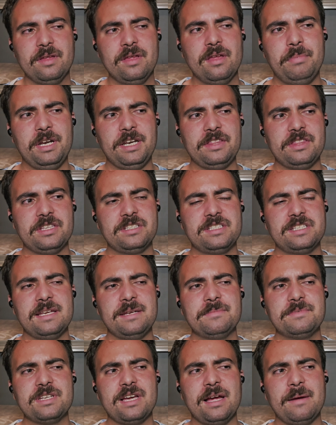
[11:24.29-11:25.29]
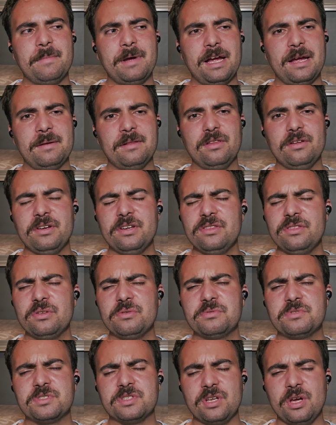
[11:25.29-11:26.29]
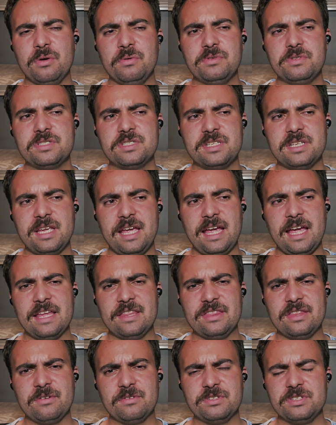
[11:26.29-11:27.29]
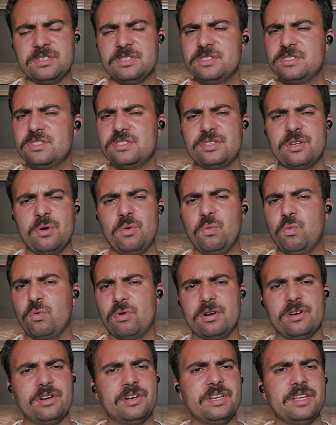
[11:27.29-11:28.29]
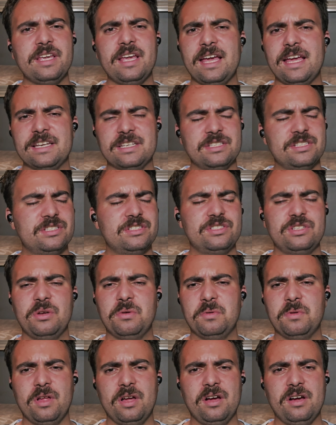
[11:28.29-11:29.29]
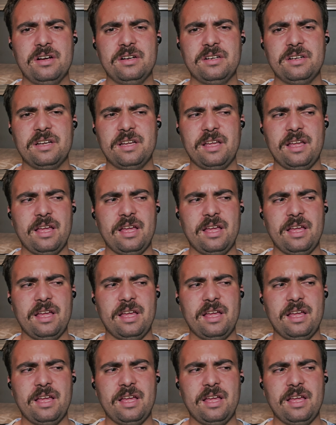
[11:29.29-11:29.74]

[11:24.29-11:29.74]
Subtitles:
But at the same time, I look at those notes and they're just so wordy and so long